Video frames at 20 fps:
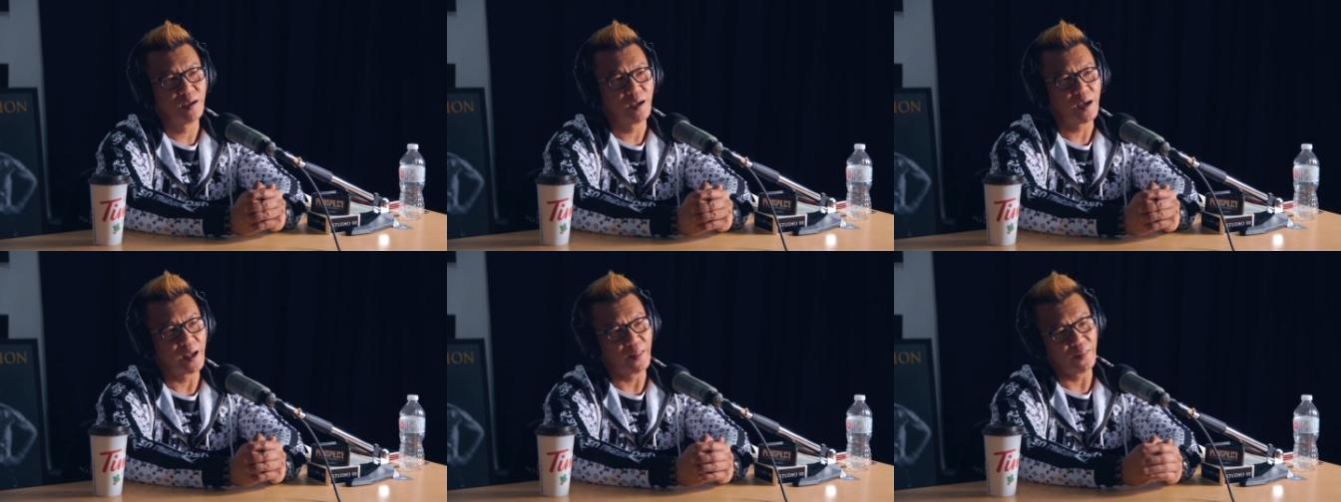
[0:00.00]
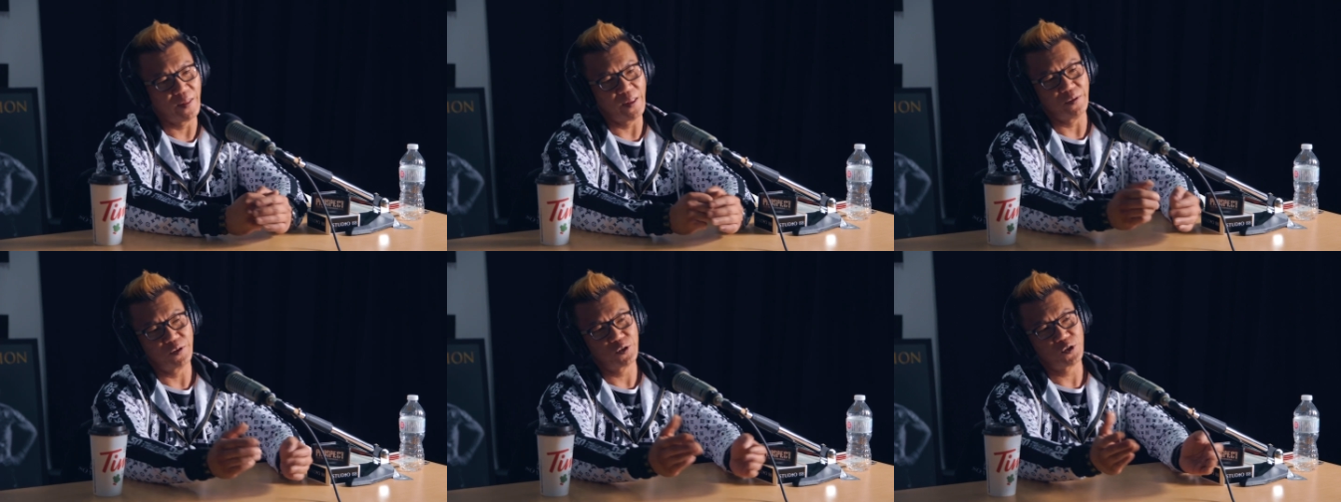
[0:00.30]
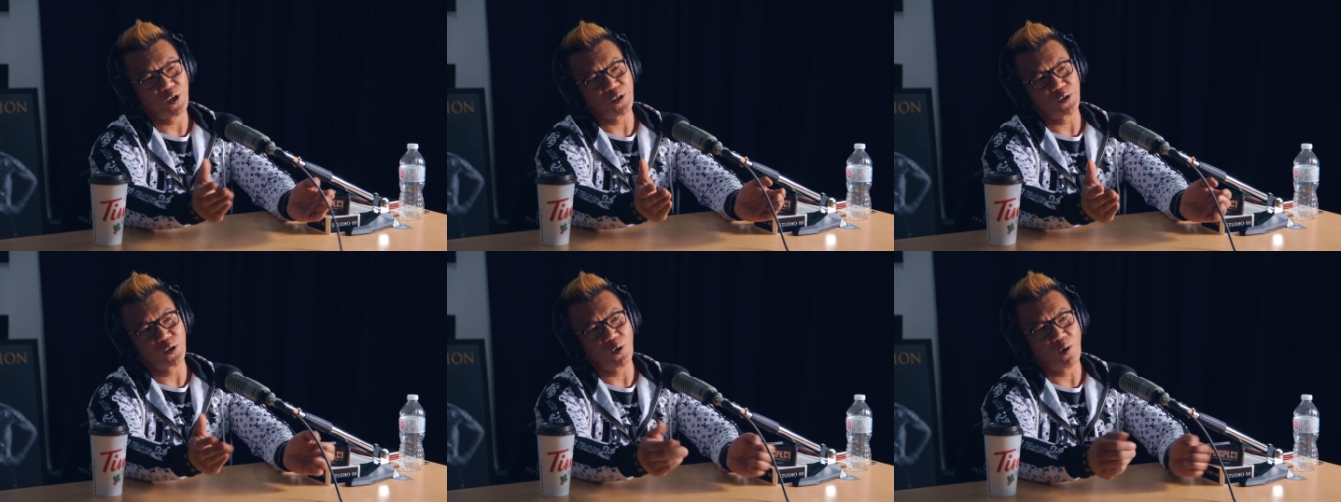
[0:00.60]
And then
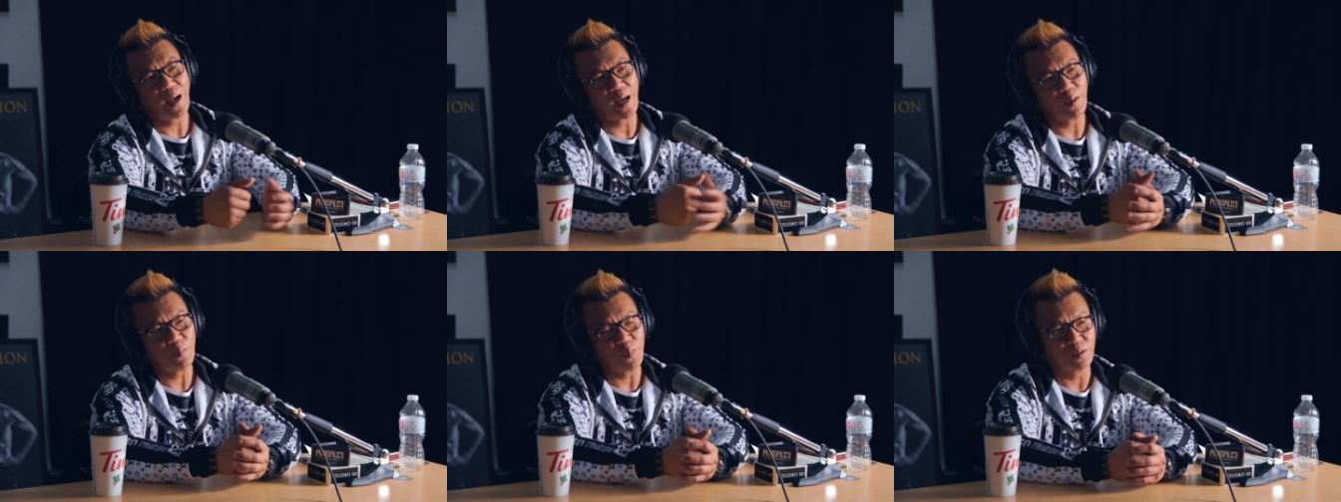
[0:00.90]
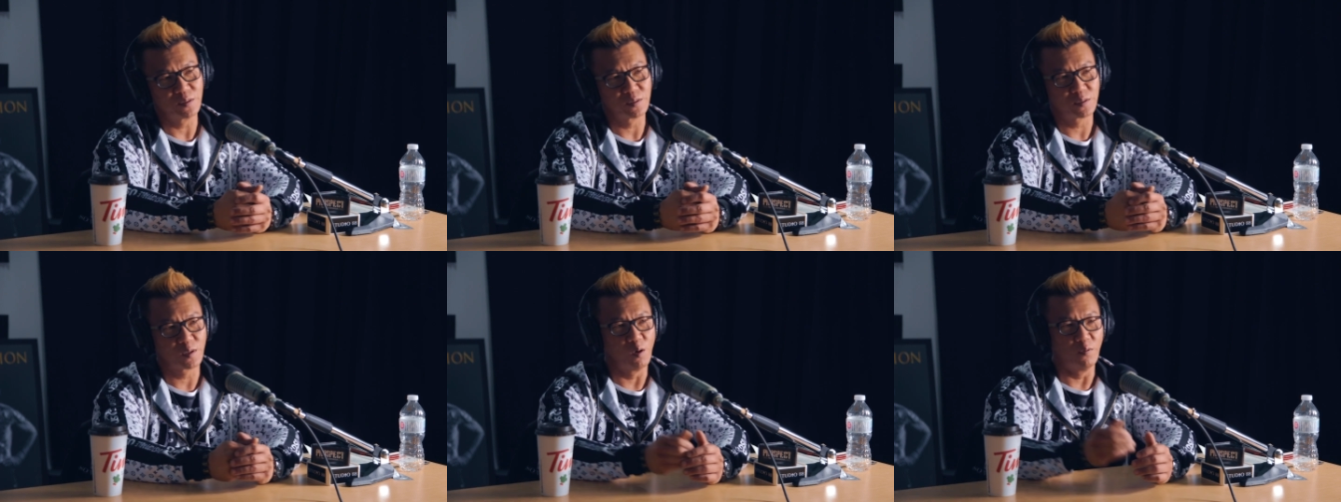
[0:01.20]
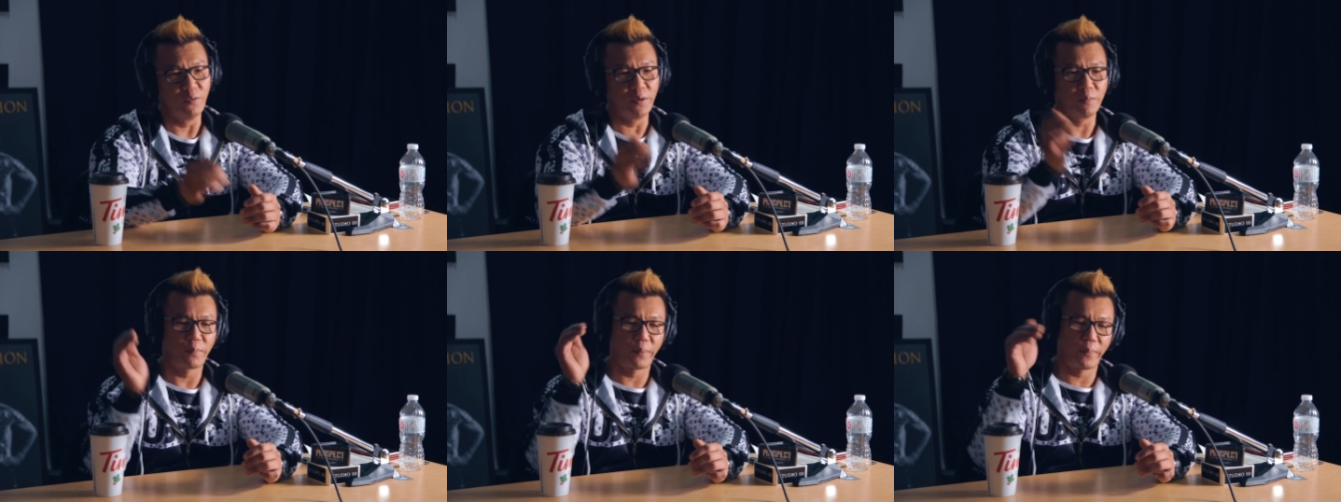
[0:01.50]
shit show happens,
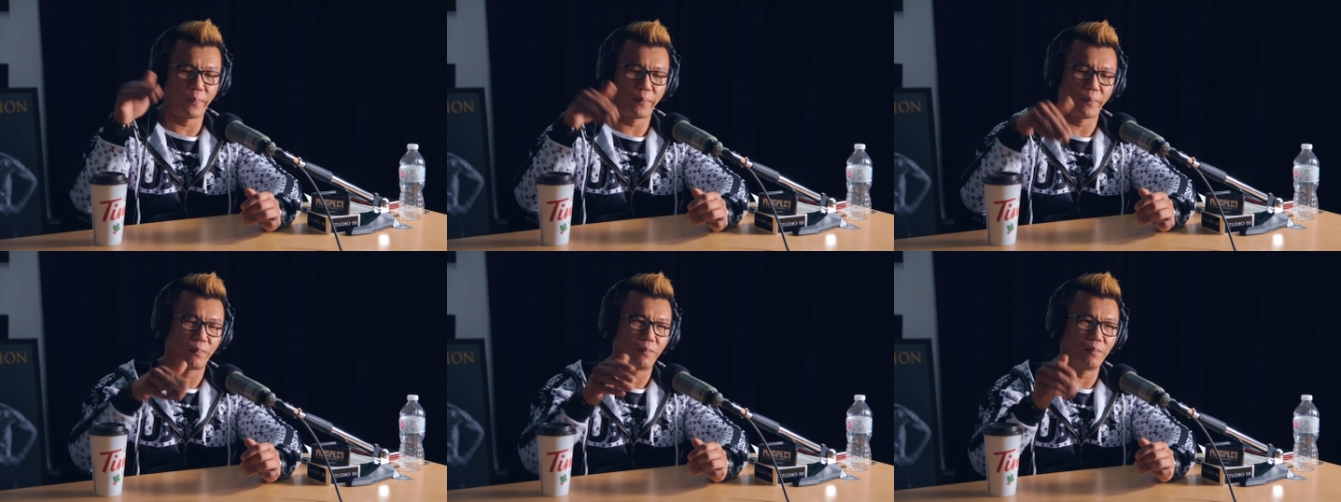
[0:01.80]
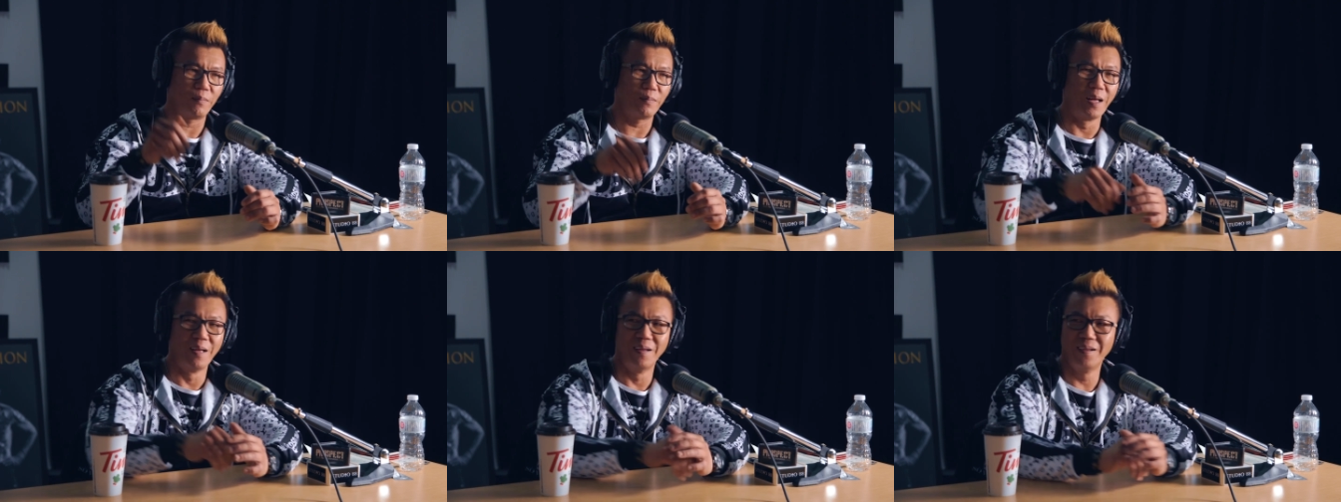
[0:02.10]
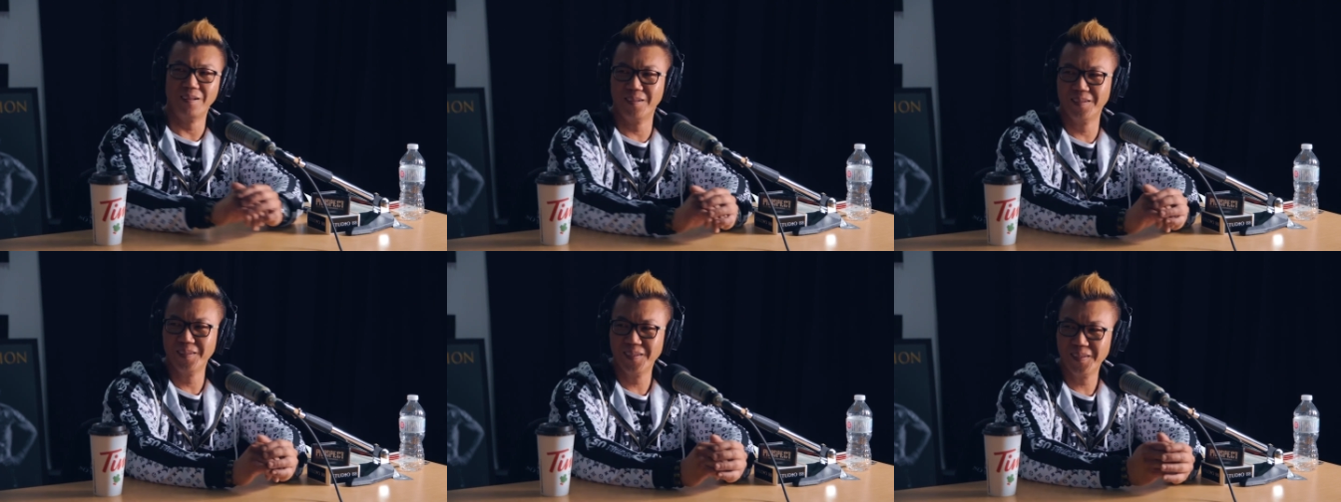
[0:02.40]
COVID.
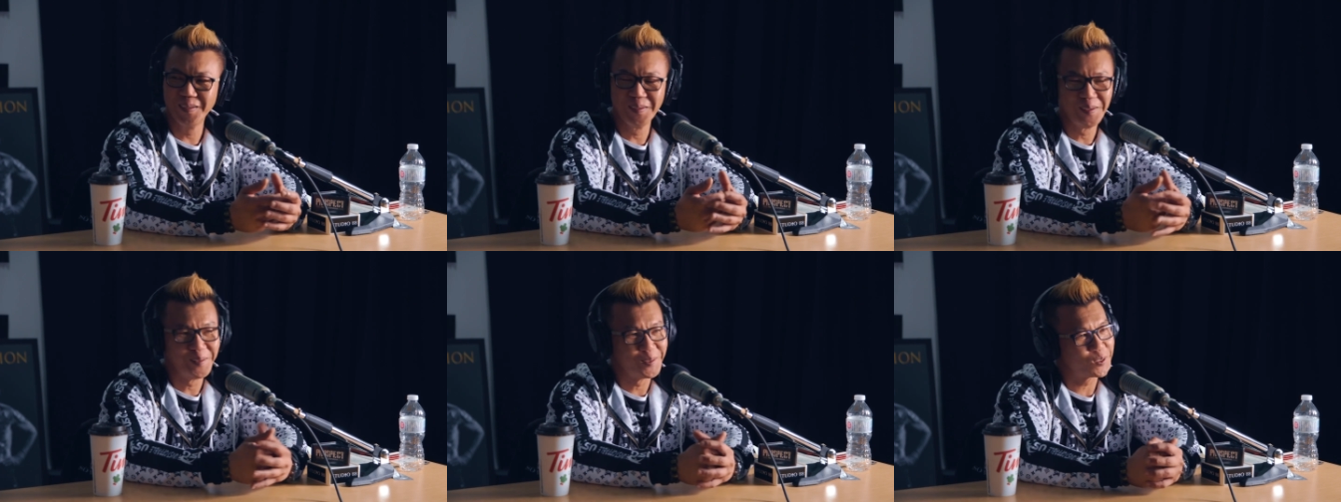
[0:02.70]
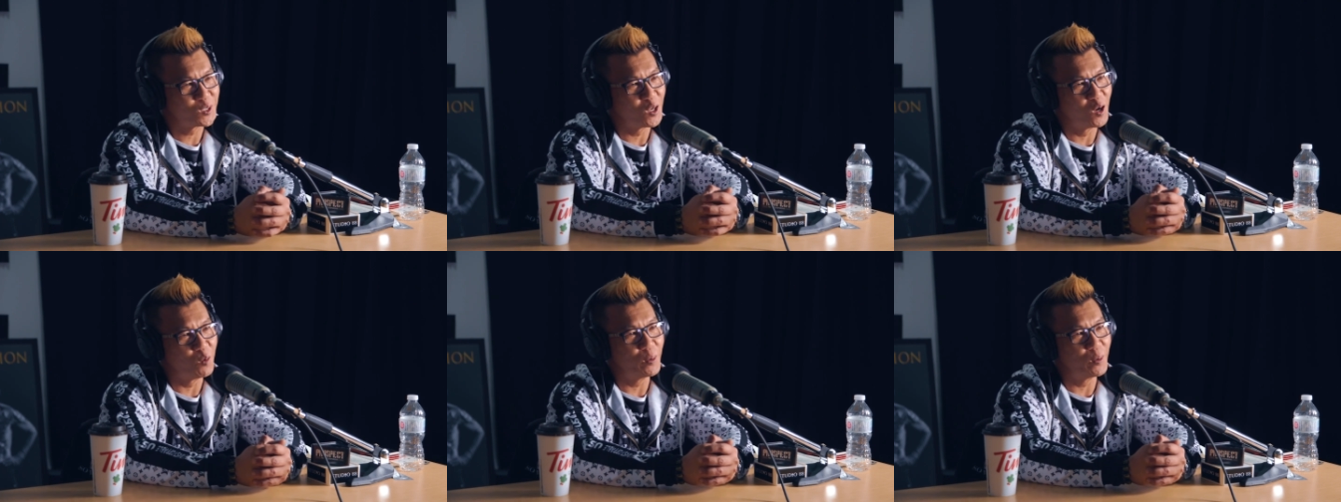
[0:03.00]
So,